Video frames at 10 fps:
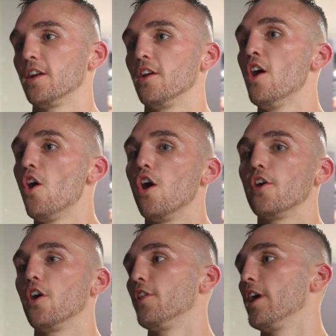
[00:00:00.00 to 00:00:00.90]
And I
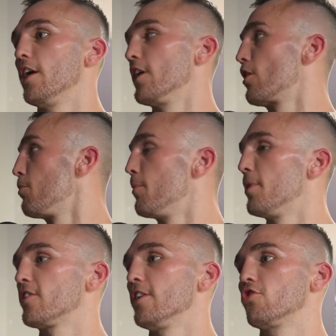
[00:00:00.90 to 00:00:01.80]
know they've got my
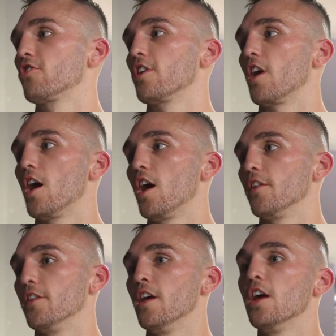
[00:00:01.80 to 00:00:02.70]
best interest at heart.
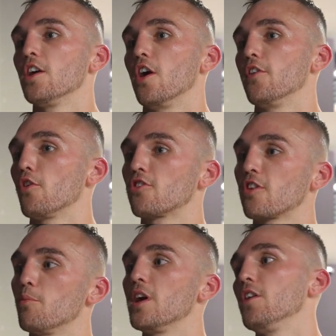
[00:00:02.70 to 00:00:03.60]
And, you know, they'll
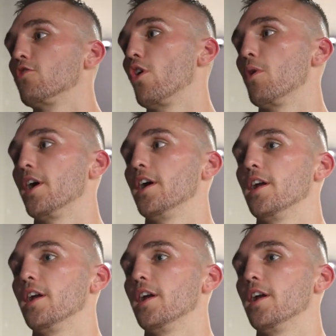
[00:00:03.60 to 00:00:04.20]
step me in the right way.